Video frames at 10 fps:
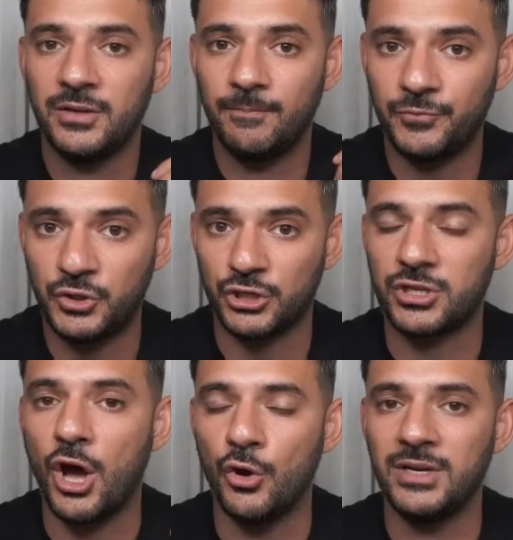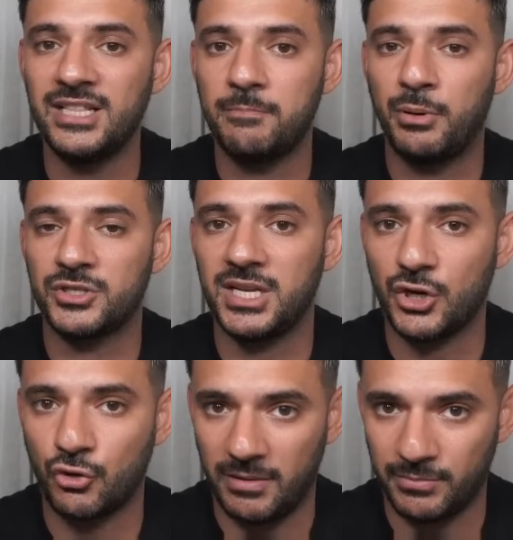Just only deposit
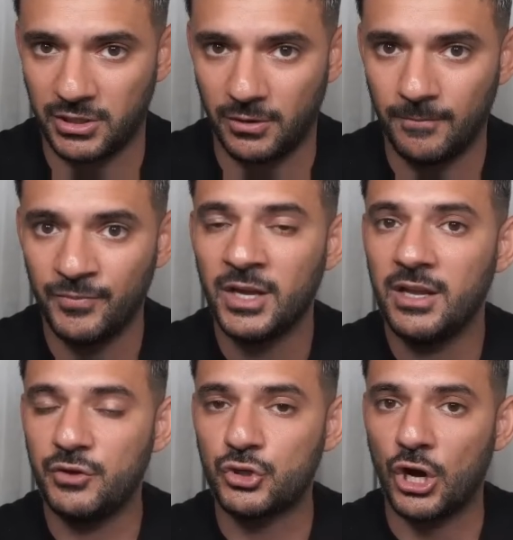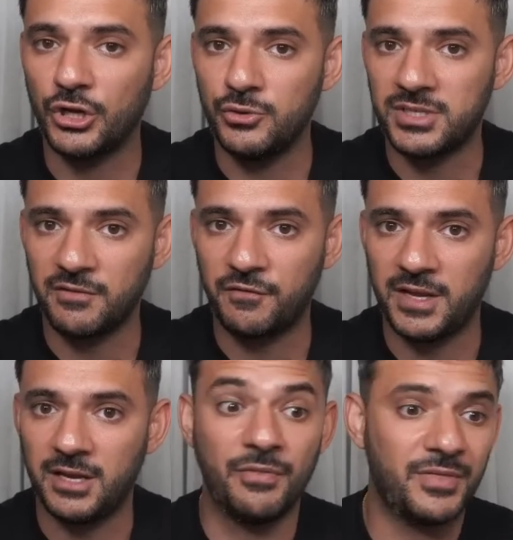crypto. If you start using
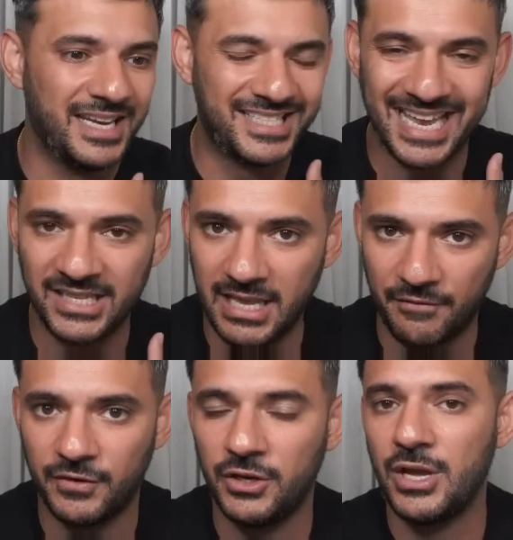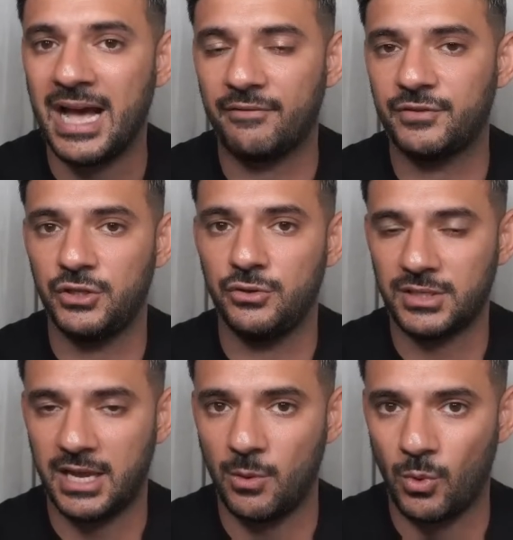fiat, then it's indefinite. You have to use
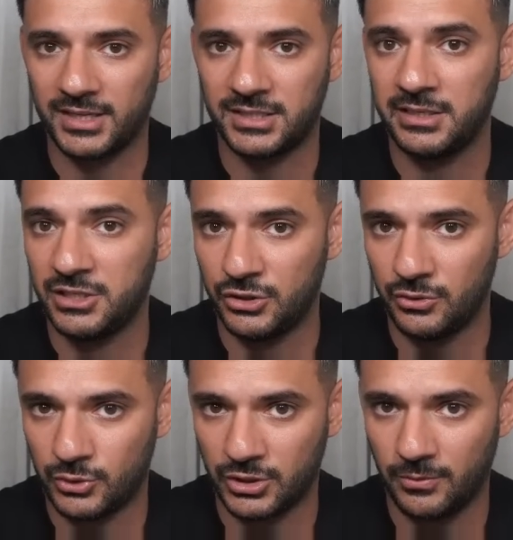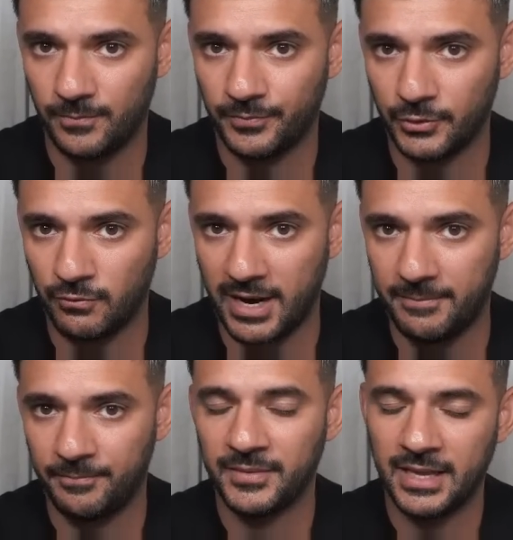KYC to do so. All right?
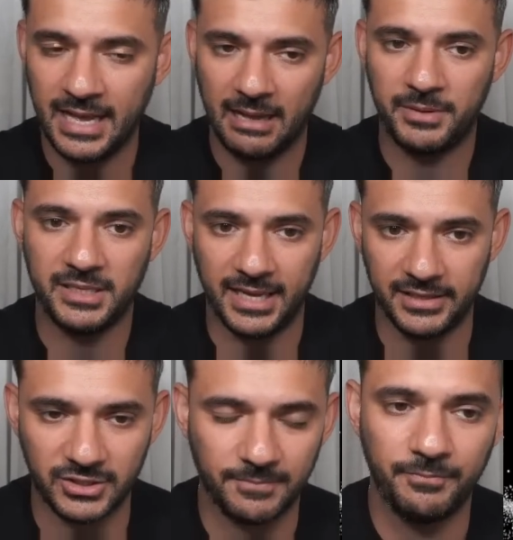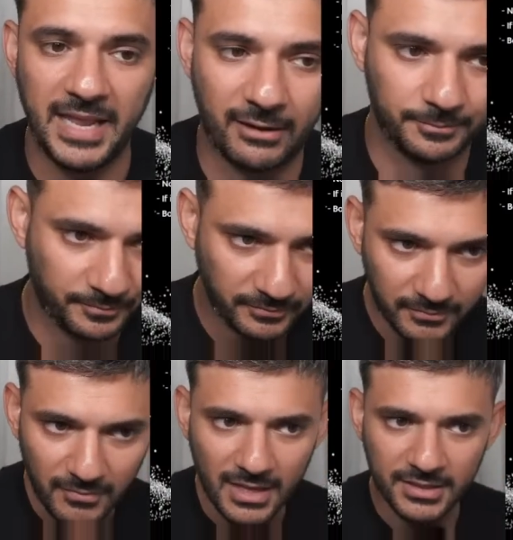Happy days. Now,
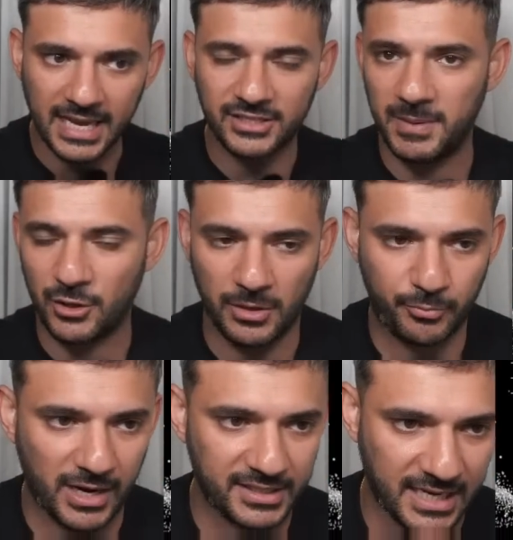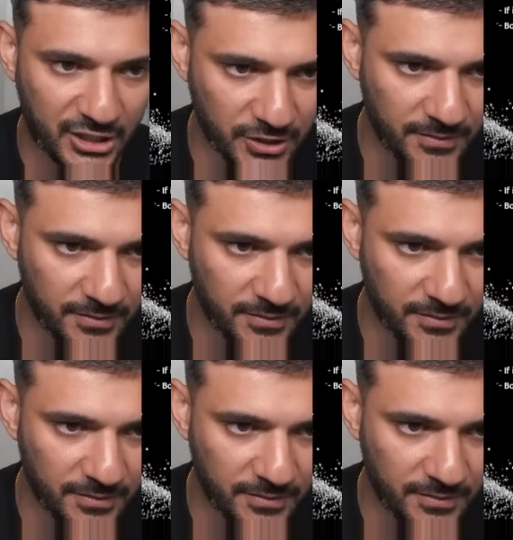let's get into Bitcoin price action.